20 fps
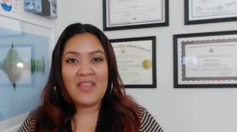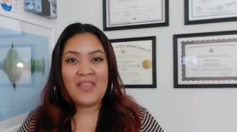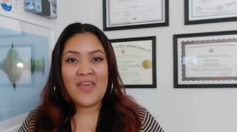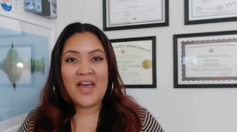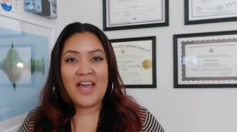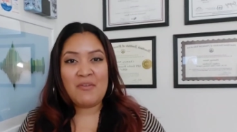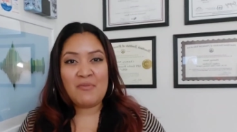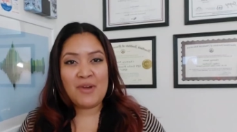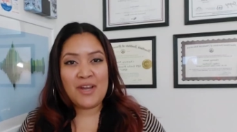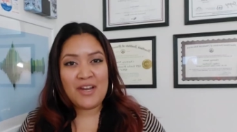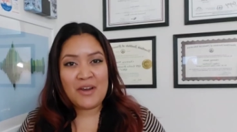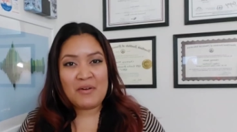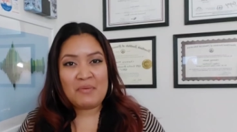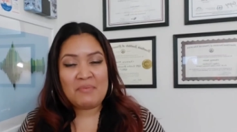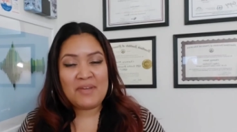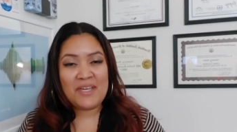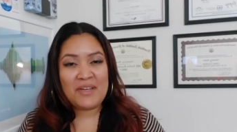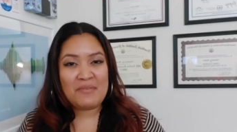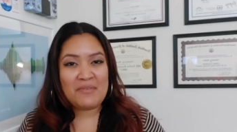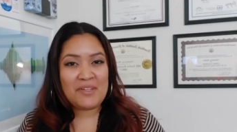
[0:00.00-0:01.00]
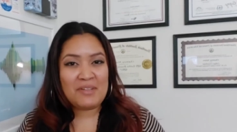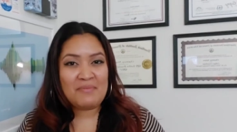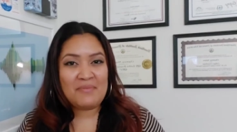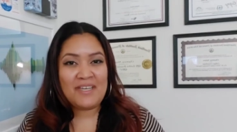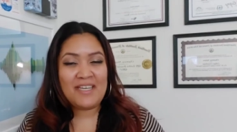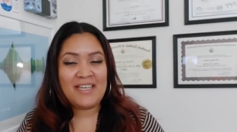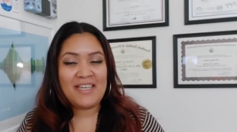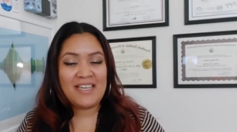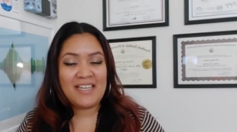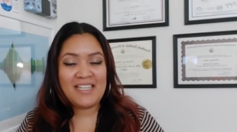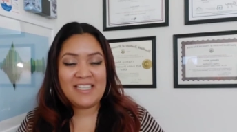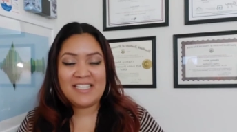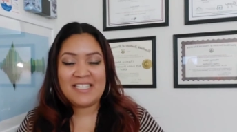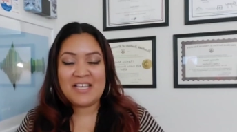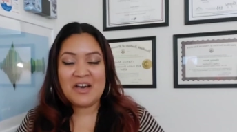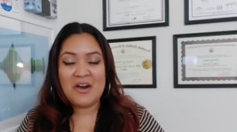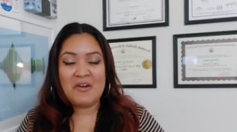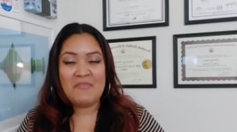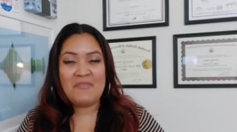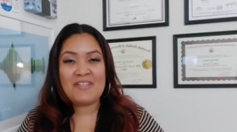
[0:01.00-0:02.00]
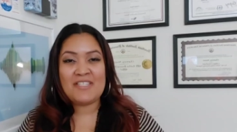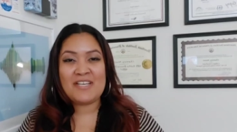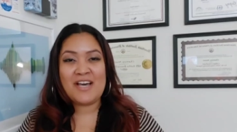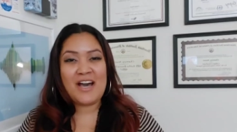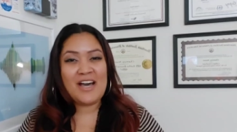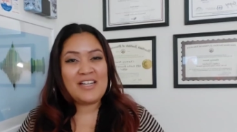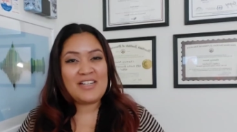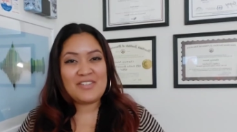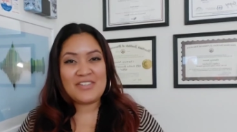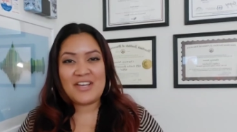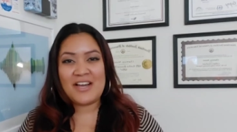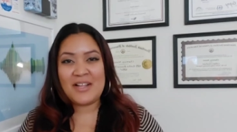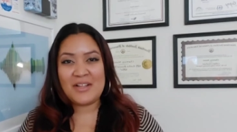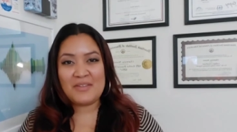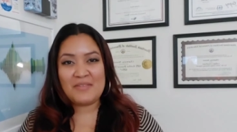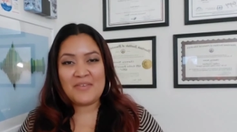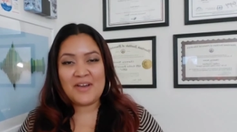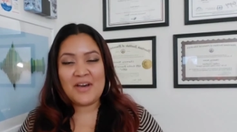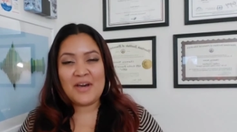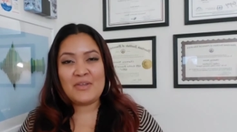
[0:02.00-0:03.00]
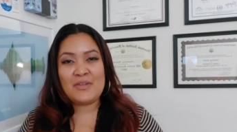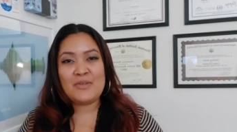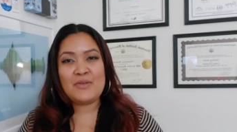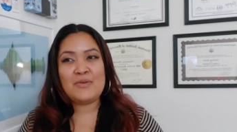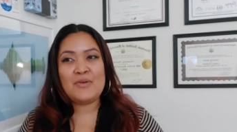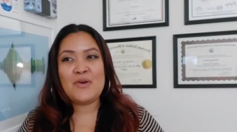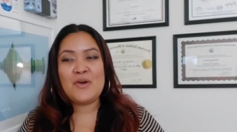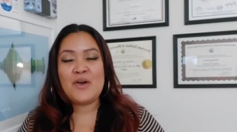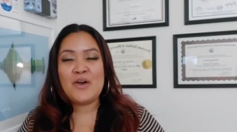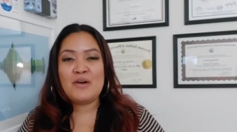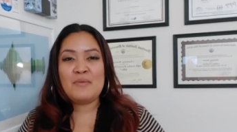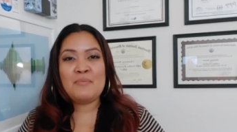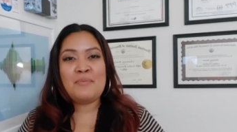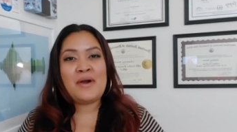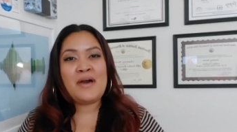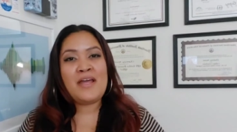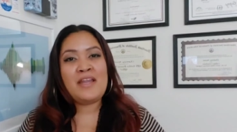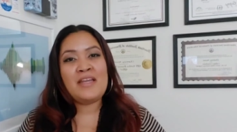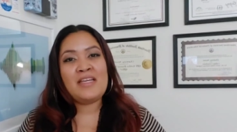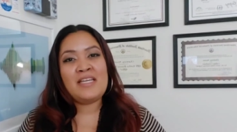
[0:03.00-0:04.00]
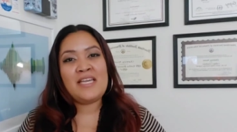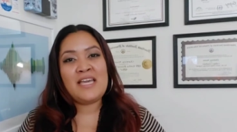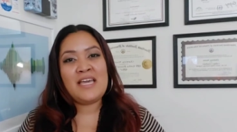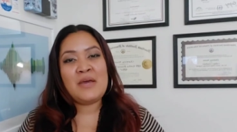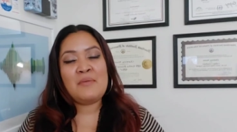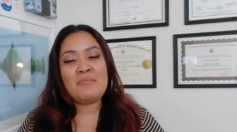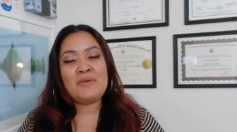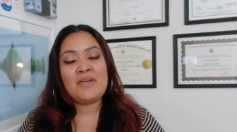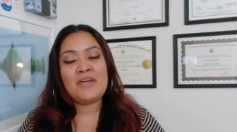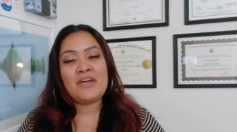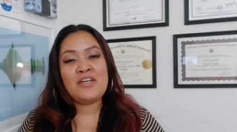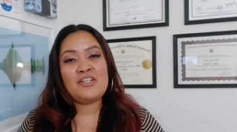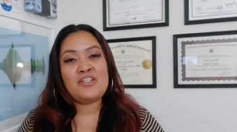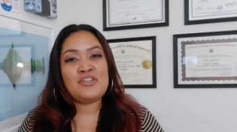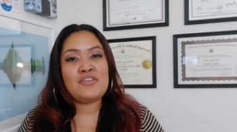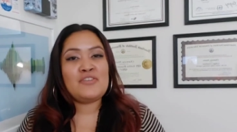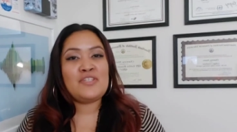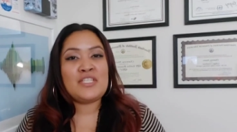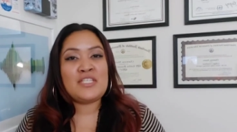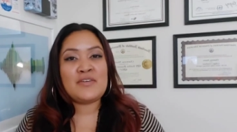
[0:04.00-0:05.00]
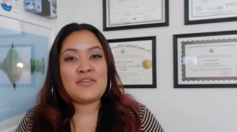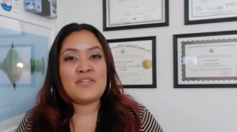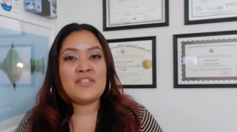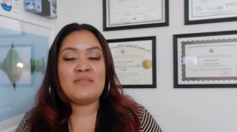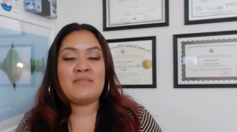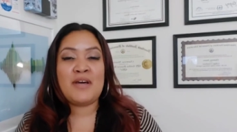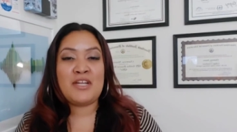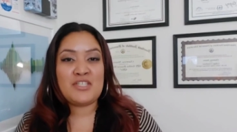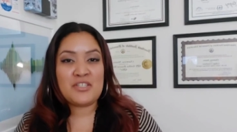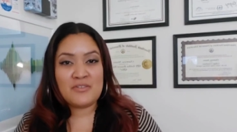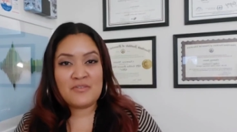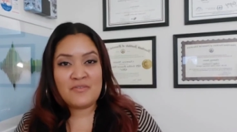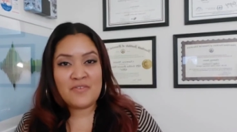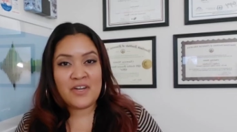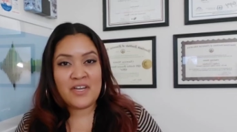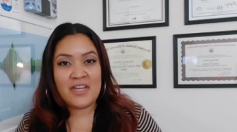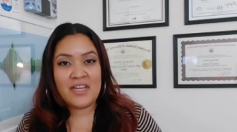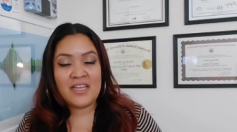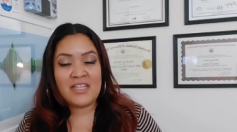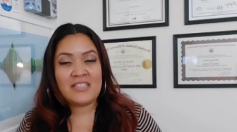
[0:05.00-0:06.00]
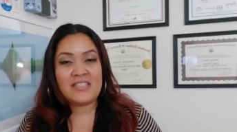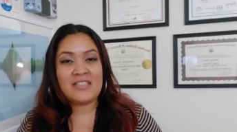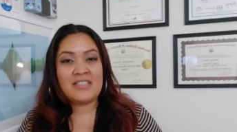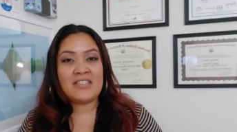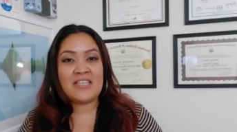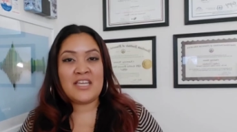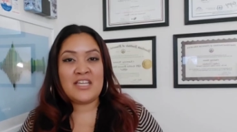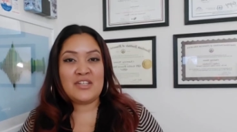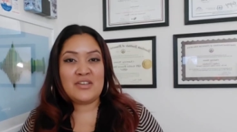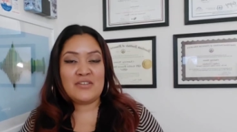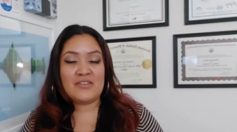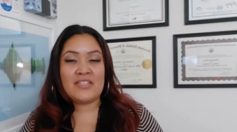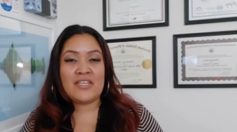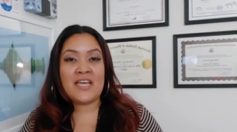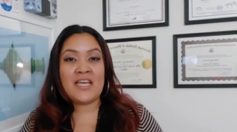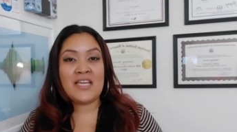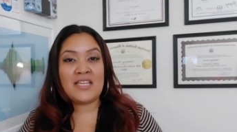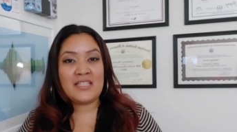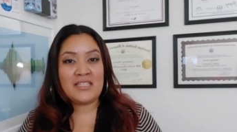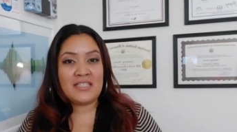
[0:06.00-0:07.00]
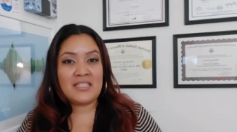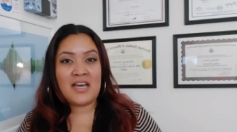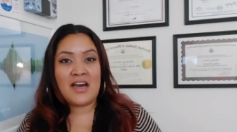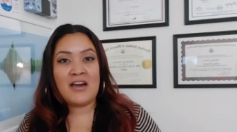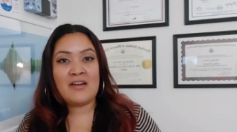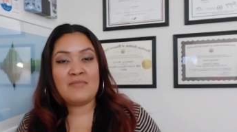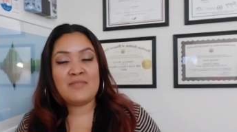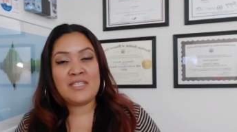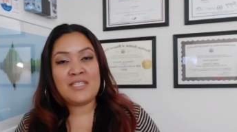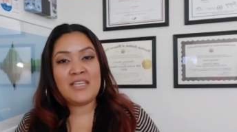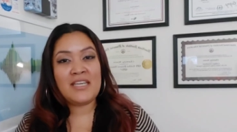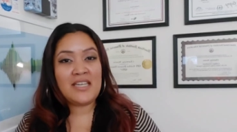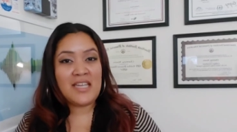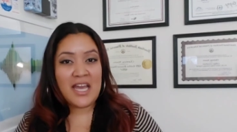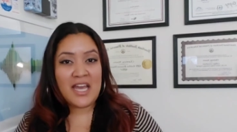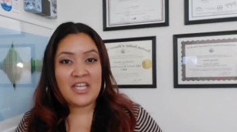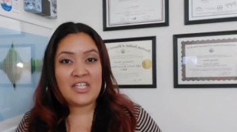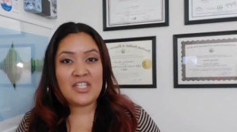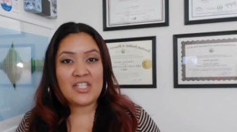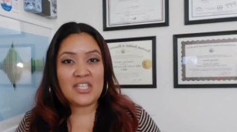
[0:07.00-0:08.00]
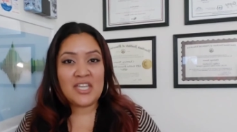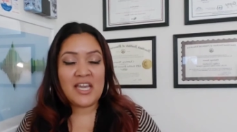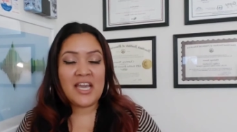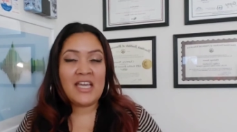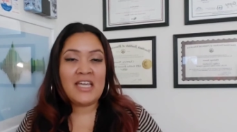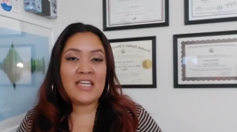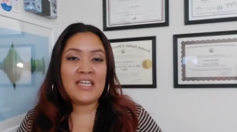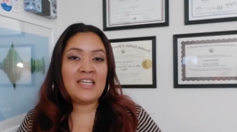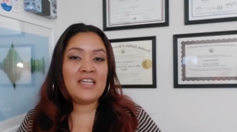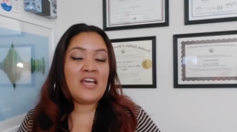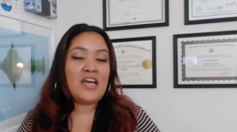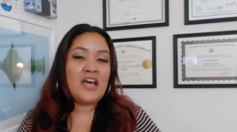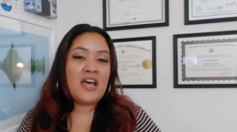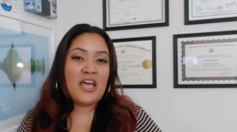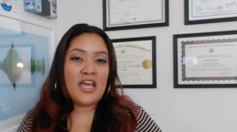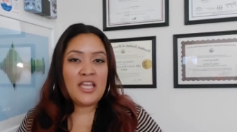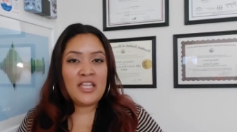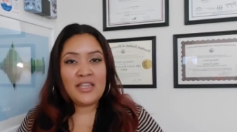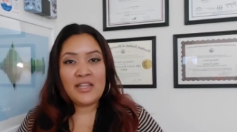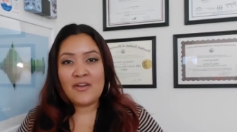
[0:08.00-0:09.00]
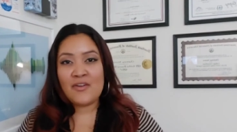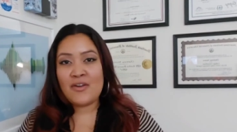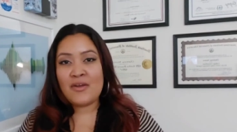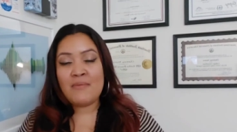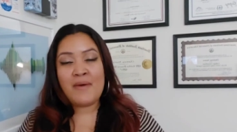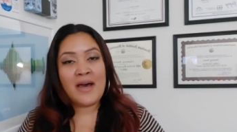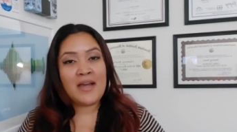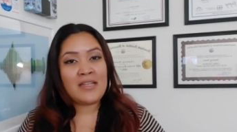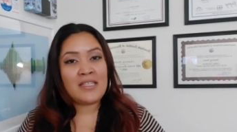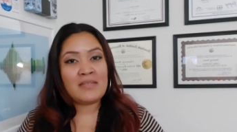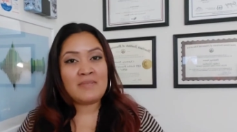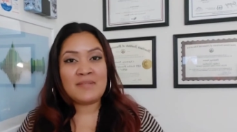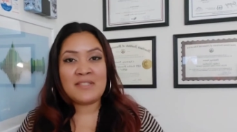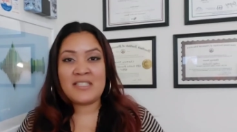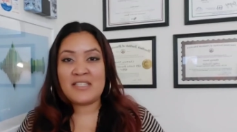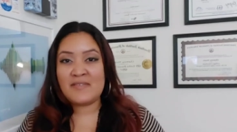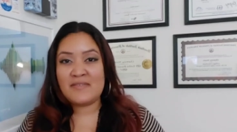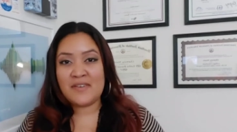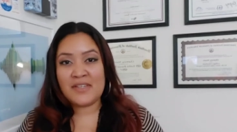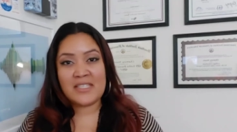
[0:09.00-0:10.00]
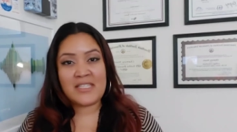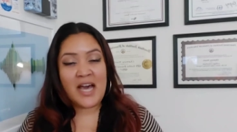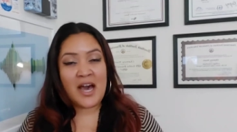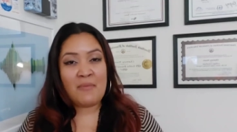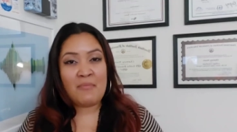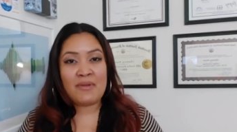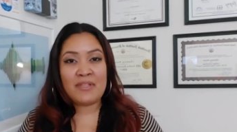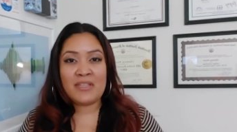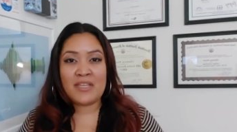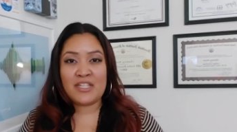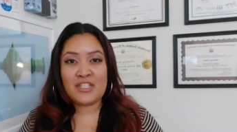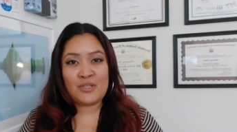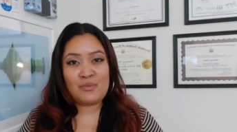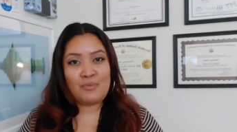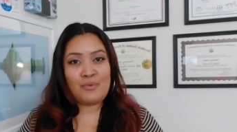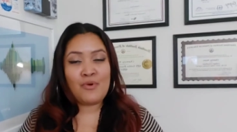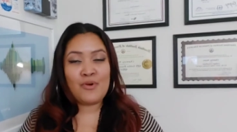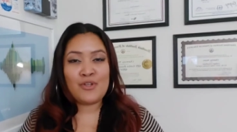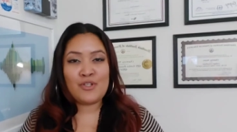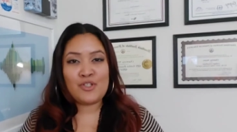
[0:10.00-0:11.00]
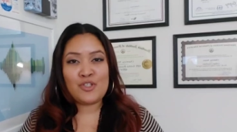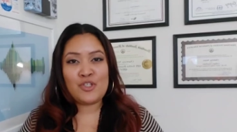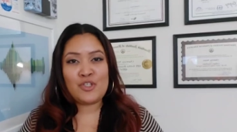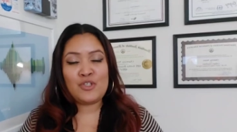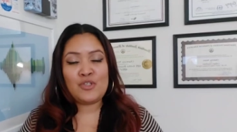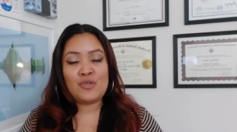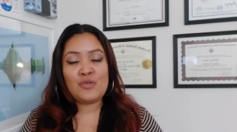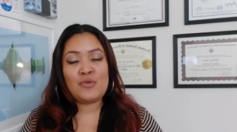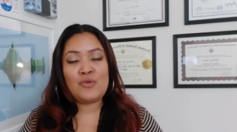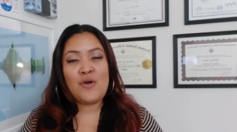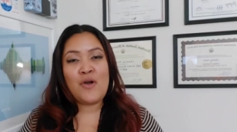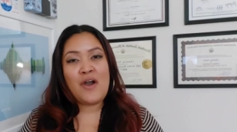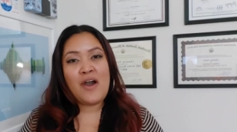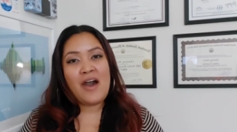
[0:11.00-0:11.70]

That one hour meeting with me in itself is a $100 value, but again, because you're serious about your finances and you're taking the time to get educated and learn about a specific topic that's important to you,